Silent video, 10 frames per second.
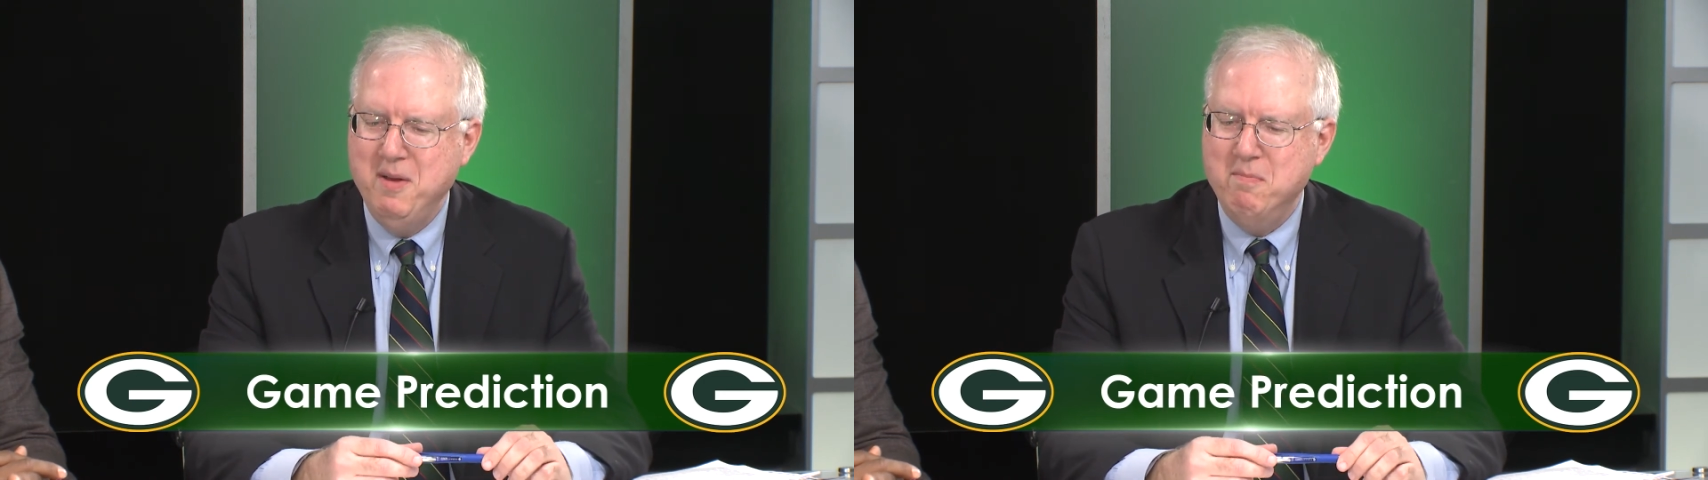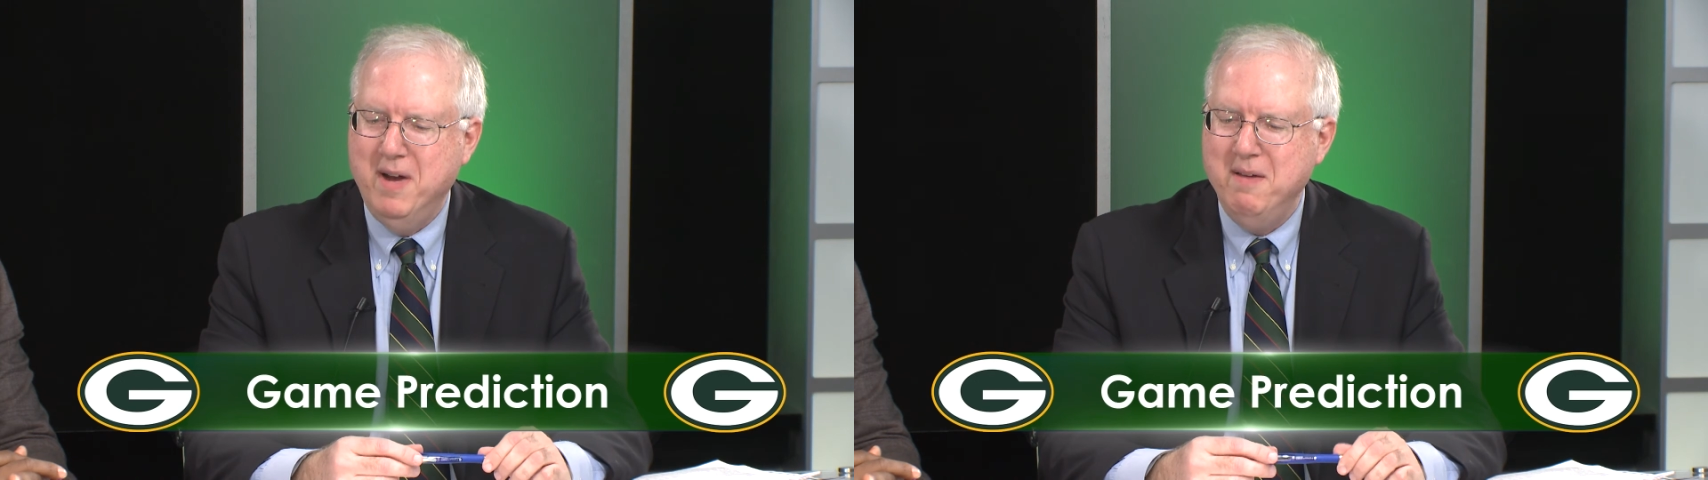
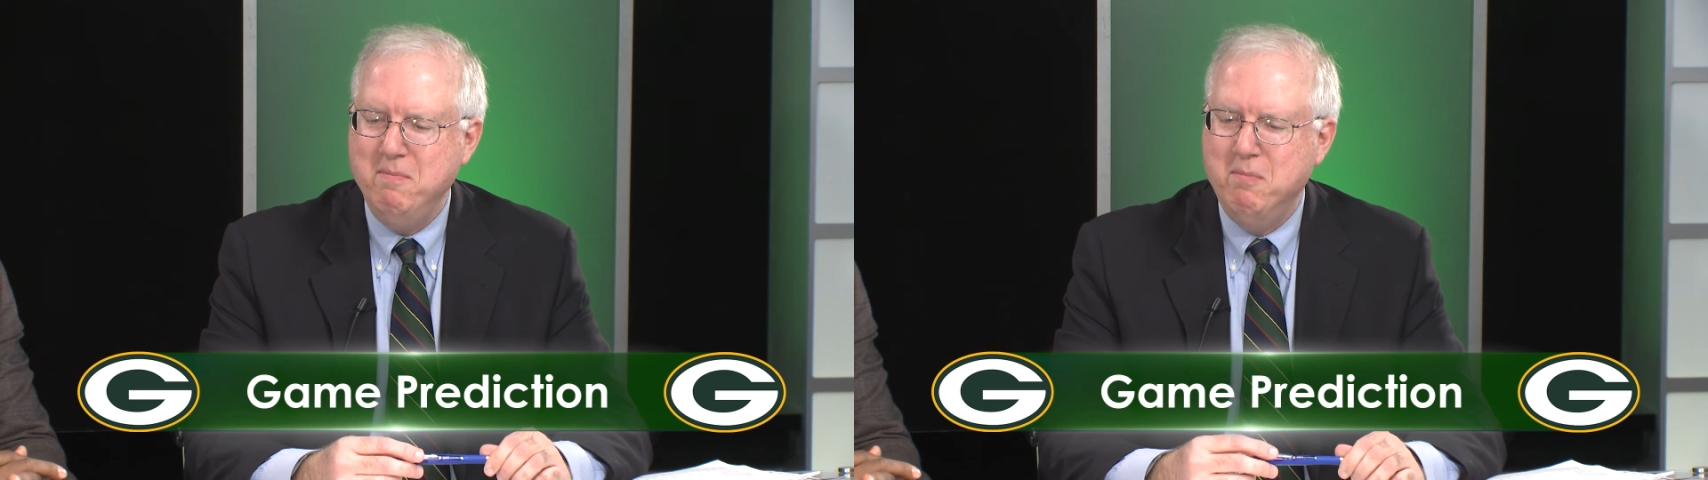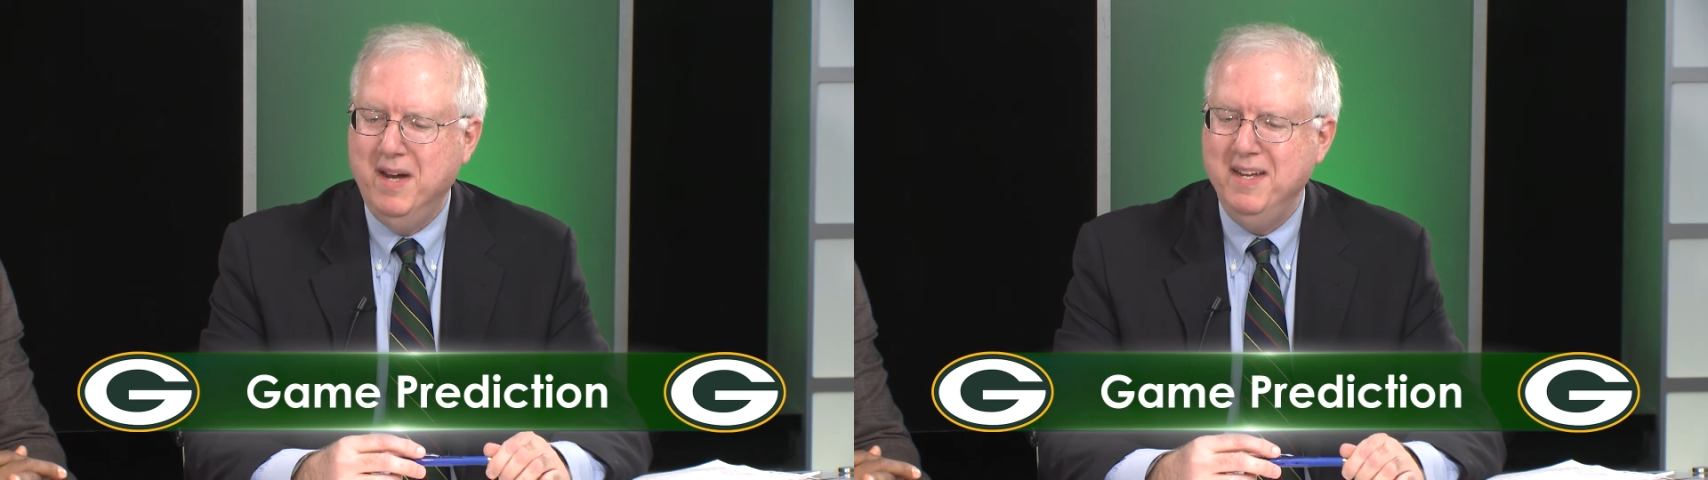My
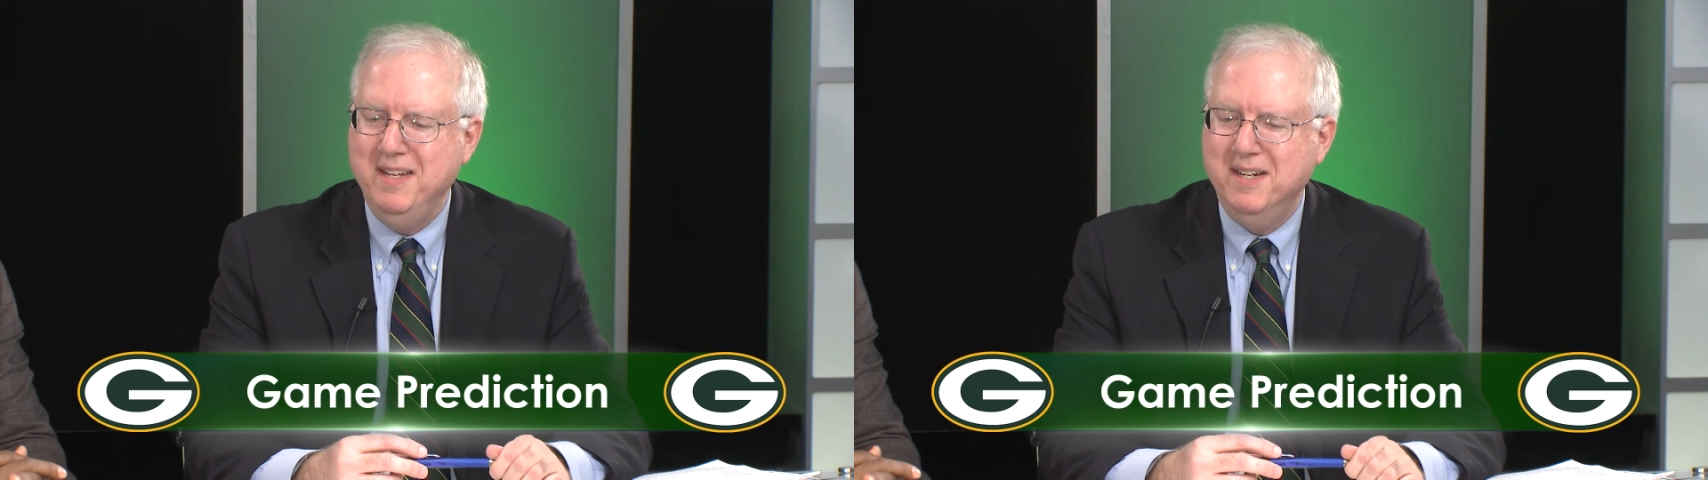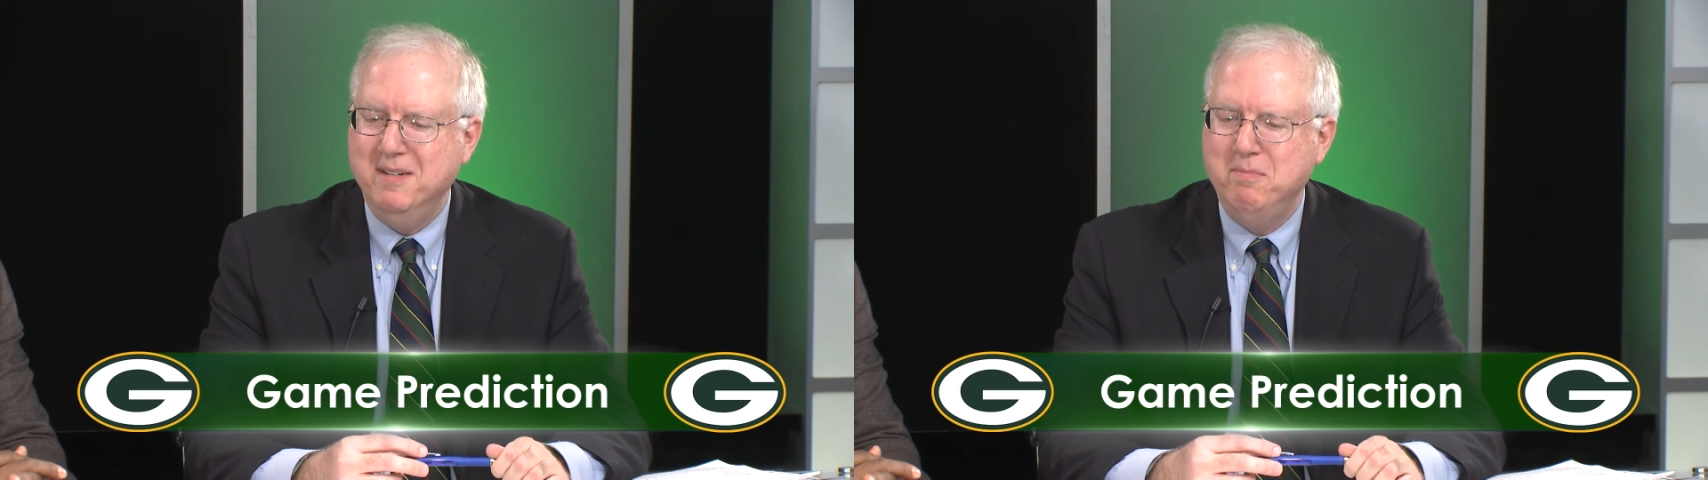
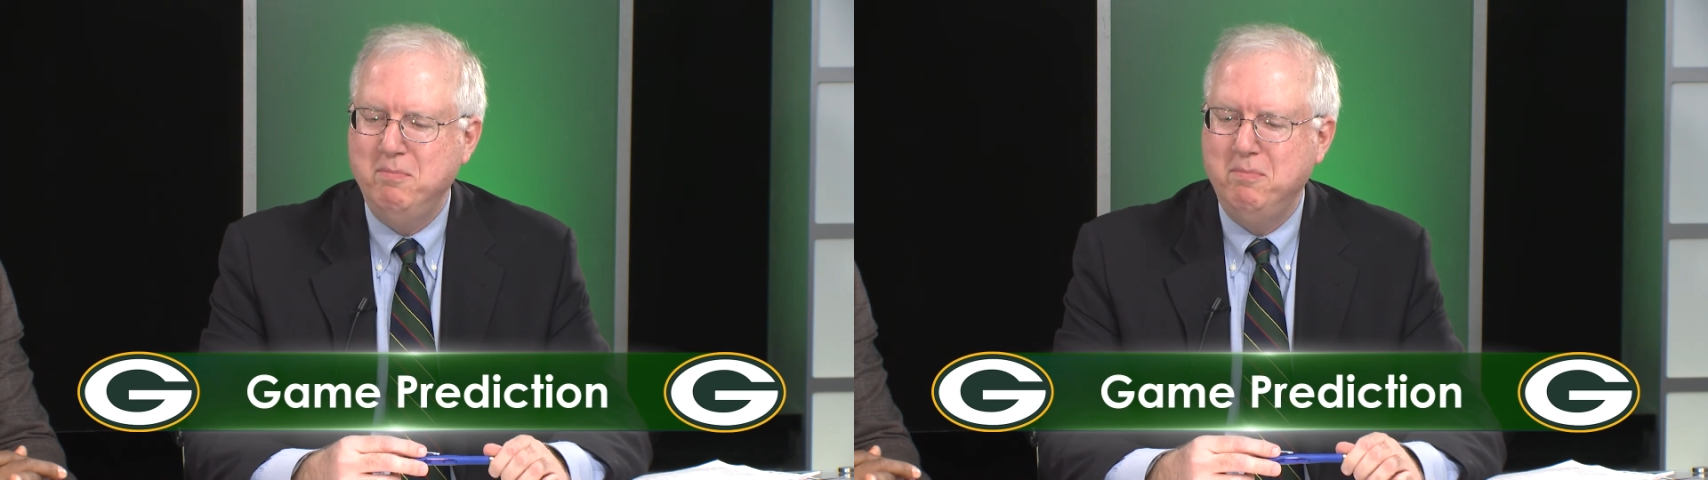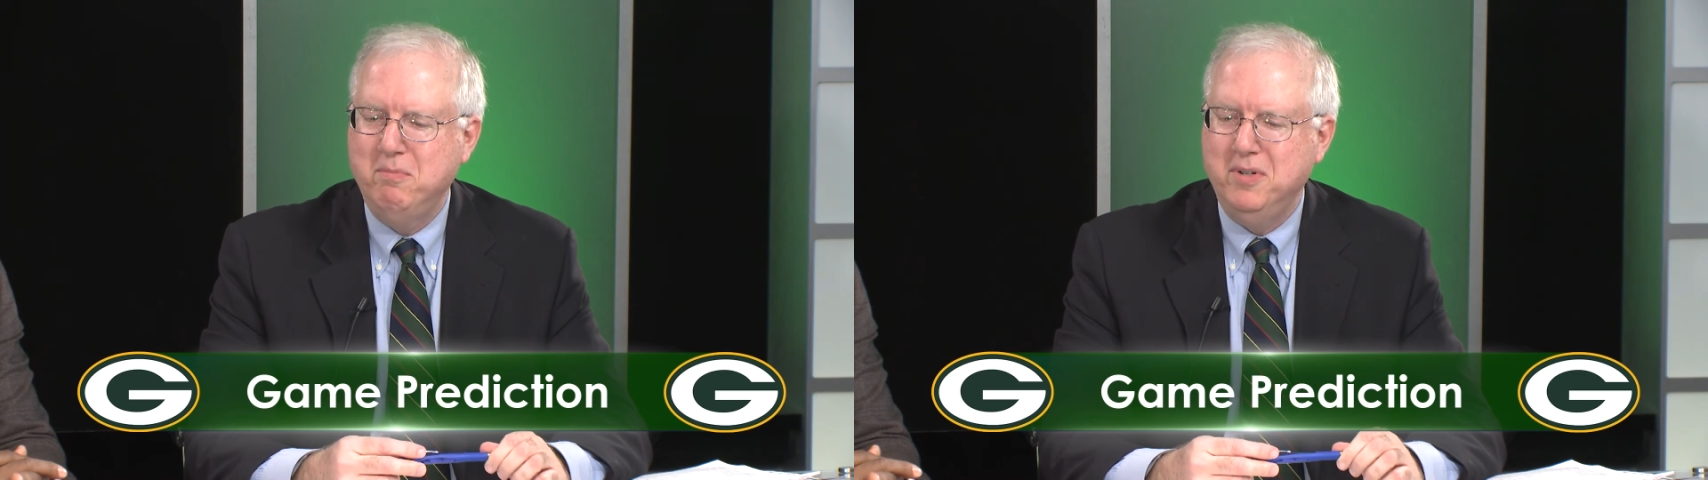
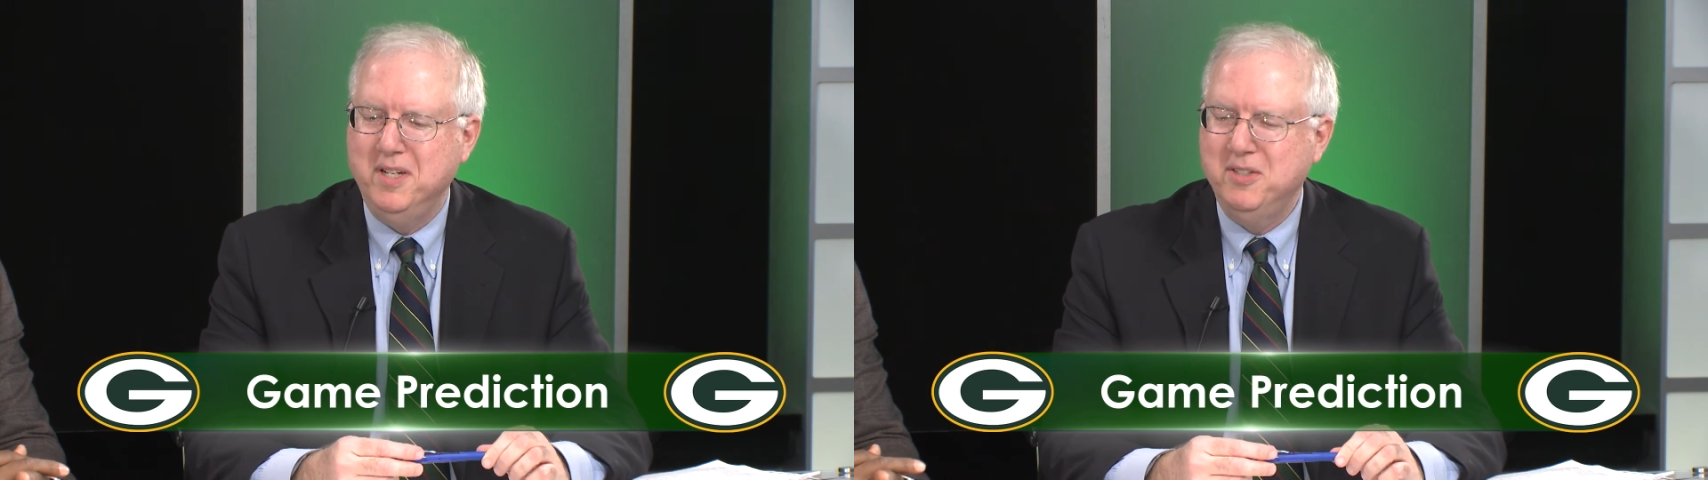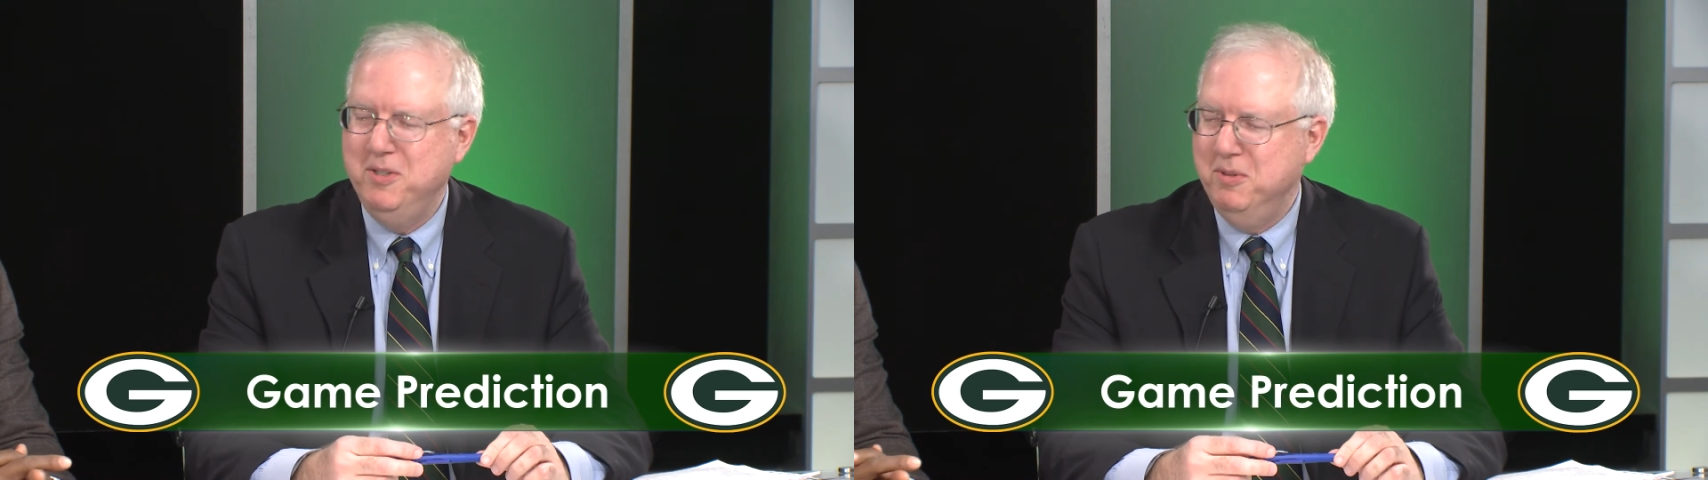
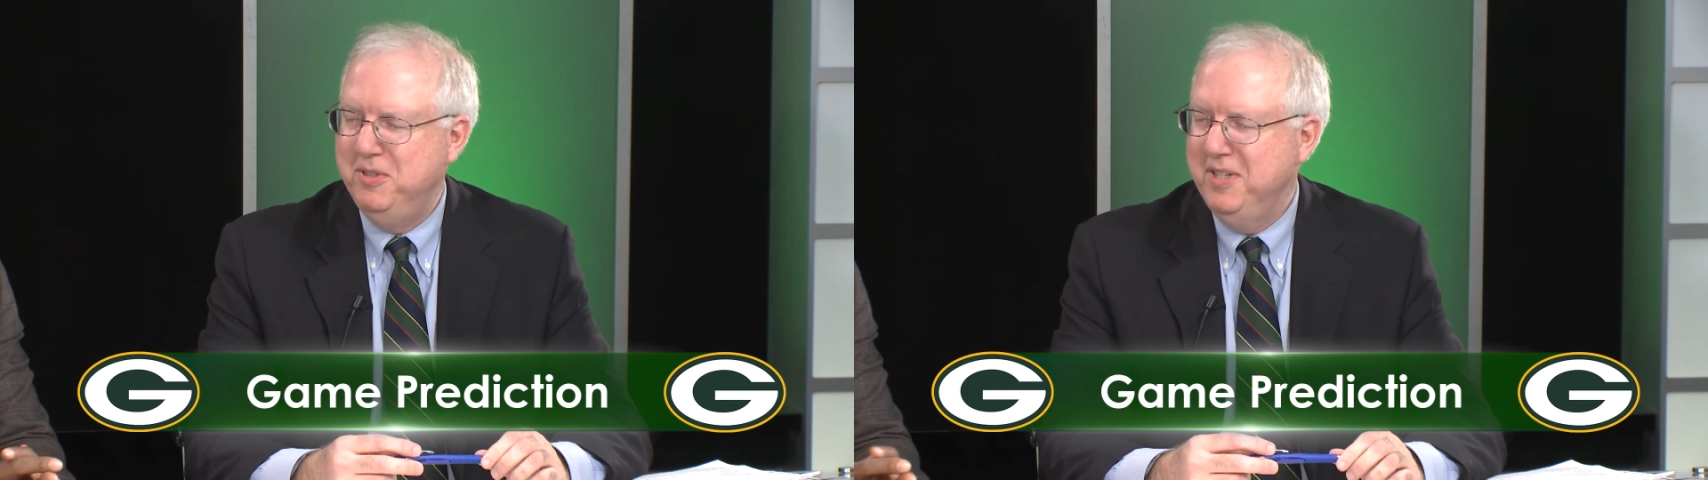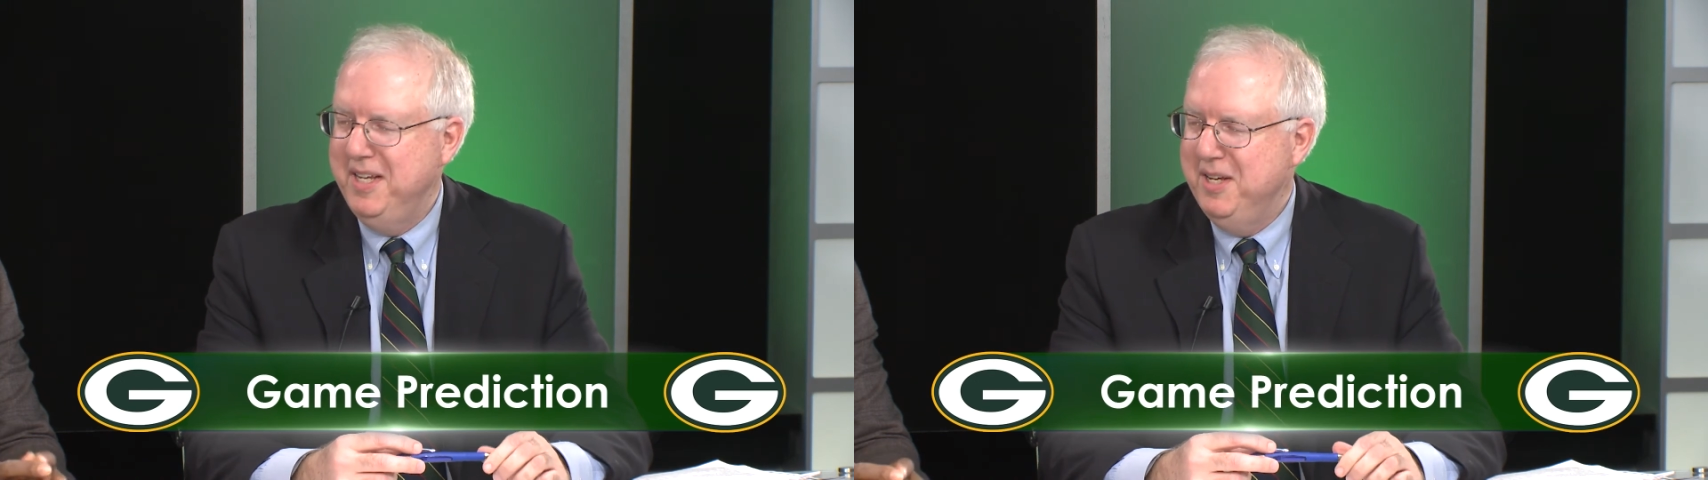prediction was